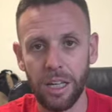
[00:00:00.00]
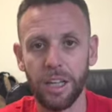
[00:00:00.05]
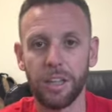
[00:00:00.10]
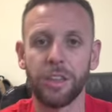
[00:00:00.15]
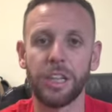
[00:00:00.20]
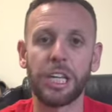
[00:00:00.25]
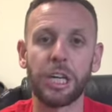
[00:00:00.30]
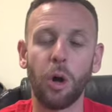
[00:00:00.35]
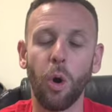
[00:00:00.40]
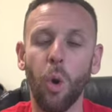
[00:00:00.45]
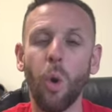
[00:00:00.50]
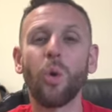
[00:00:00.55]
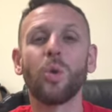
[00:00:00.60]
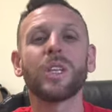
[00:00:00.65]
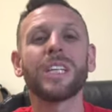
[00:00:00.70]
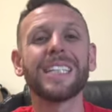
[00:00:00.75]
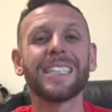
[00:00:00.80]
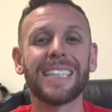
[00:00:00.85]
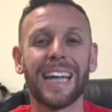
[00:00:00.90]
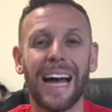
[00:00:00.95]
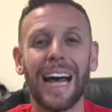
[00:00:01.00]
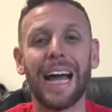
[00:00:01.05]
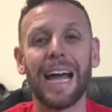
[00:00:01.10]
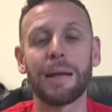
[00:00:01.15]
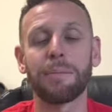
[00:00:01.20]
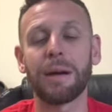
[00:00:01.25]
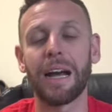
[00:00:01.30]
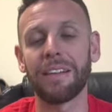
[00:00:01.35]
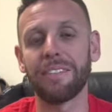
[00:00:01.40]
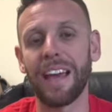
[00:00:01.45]
The only
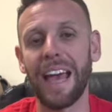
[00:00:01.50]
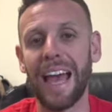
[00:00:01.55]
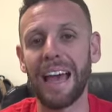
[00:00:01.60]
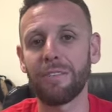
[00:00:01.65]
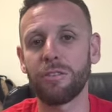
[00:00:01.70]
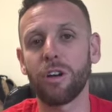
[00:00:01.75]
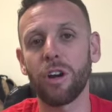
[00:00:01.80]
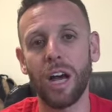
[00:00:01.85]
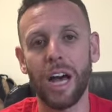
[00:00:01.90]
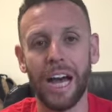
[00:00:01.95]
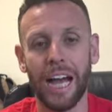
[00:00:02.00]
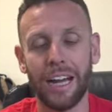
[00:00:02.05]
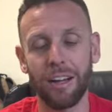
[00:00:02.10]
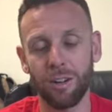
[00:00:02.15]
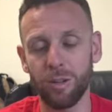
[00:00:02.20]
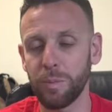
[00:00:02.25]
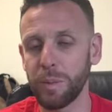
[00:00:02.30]
time I've ever hired